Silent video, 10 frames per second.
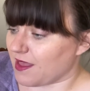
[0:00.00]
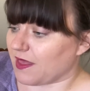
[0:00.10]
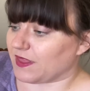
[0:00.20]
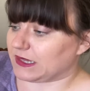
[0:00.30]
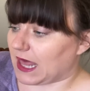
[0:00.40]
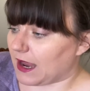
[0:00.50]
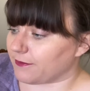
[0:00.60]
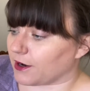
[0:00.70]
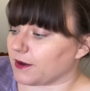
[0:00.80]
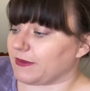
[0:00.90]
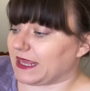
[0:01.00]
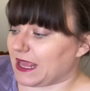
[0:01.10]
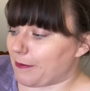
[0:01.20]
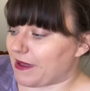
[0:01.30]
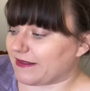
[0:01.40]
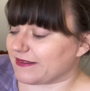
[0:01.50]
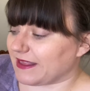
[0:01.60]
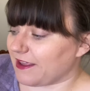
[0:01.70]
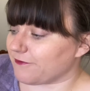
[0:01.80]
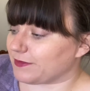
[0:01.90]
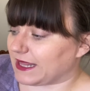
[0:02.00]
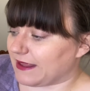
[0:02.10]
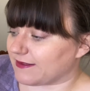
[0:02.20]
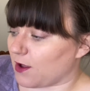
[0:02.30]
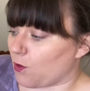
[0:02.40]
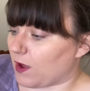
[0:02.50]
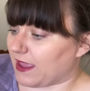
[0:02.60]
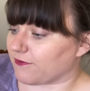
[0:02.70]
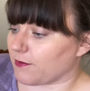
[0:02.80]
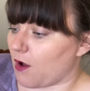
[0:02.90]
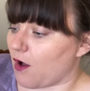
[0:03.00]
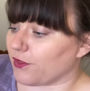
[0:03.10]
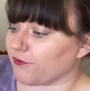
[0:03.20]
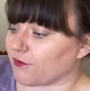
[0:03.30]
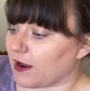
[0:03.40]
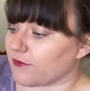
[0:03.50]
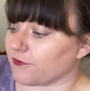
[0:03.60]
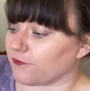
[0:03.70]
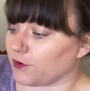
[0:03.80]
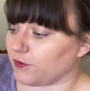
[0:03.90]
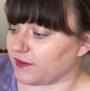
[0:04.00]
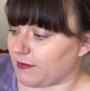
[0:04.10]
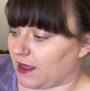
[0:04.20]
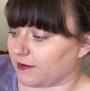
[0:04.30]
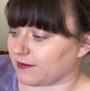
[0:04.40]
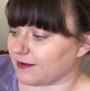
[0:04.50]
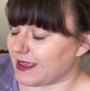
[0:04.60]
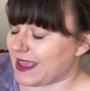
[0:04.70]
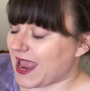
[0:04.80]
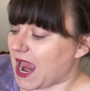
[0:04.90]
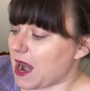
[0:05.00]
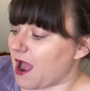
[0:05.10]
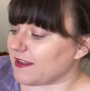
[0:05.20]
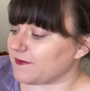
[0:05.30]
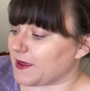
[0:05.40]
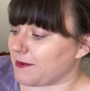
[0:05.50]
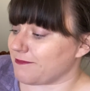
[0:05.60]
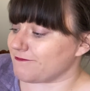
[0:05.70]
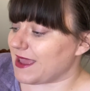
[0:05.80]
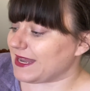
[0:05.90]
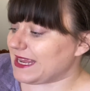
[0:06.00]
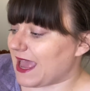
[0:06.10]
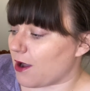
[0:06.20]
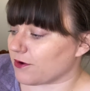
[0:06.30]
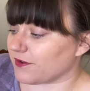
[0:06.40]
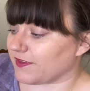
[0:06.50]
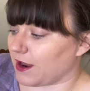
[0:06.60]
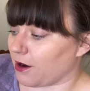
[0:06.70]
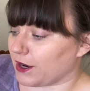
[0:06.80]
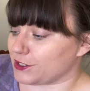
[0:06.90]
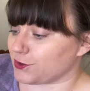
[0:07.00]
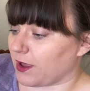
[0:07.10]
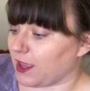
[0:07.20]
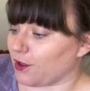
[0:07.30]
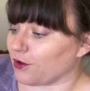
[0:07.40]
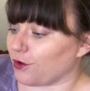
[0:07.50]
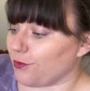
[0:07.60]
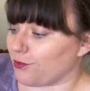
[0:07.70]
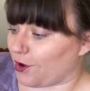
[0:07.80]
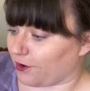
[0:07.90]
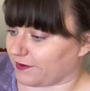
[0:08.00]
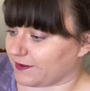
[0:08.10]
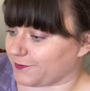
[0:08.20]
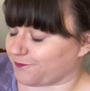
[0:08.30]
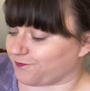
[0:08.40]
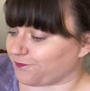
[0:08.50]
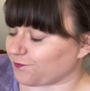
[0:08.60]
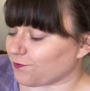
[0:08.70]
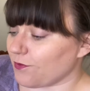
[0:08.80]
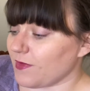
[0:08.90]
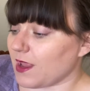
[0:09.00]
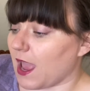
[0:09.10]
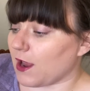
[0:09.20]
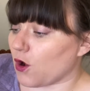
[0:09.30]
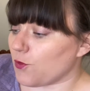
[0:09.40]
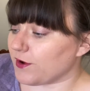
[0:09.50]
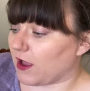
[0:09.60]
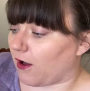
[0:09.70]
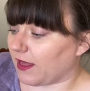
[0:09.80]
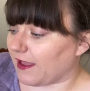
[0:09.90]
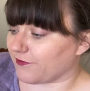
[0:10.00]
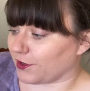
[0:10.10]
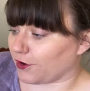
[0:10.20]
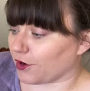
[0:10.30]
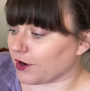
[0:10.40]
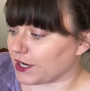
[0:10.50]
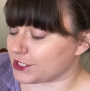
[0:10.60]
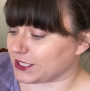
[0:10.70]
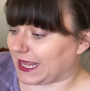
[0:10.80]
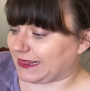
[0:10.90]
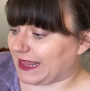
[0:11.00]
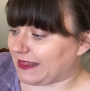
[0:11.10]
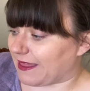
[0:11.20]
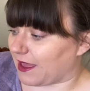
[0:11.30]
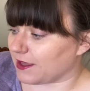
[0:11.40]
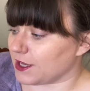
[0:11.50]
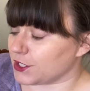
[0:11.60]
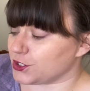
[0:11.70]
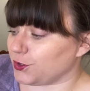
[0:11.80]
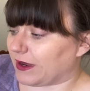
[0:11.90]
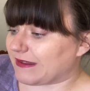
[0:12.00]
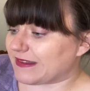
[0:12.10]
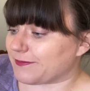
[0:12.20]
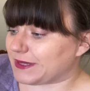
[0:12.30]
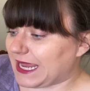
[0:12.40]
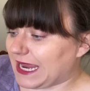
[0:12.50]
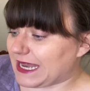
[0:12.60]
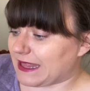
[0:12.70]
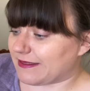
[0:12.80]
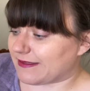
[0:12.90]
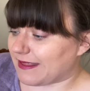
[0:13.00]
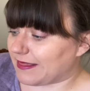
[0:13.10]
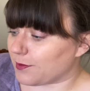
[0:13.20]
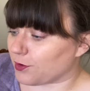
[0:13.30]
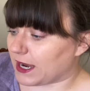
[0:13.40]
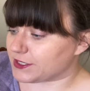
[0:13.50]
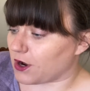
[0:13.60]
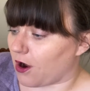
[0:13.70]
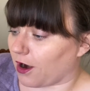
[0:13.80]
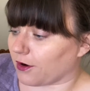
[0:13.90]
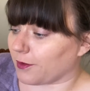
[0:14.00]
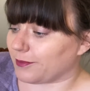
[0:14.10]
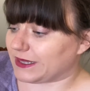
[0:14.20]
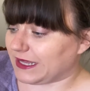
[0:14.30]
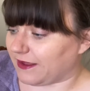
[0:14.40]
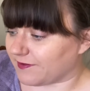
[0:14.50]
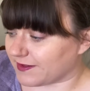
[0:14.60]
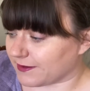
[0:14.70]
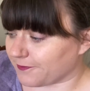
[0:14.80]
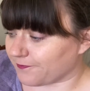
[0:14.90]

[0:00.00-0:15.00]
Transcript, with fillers: The library became my safe place away from all the fragrant food smells, and I spent many hours there enjoying good books. I hope we all have the courage, like Lailah, to explain and celebrate our beliefs.